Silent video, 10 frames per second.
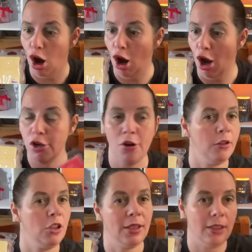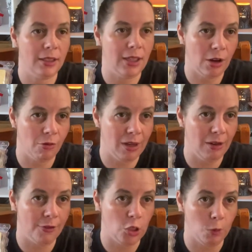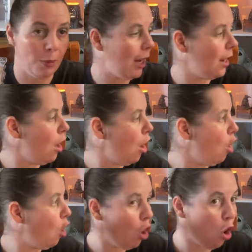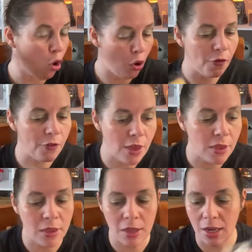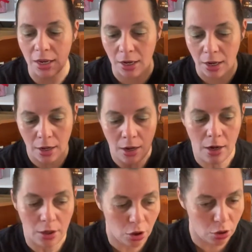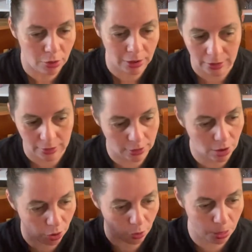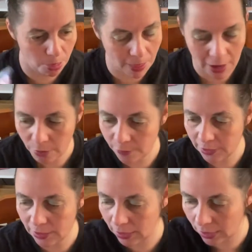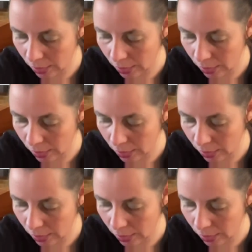not just the decorative schmear of the coulis. So that obviously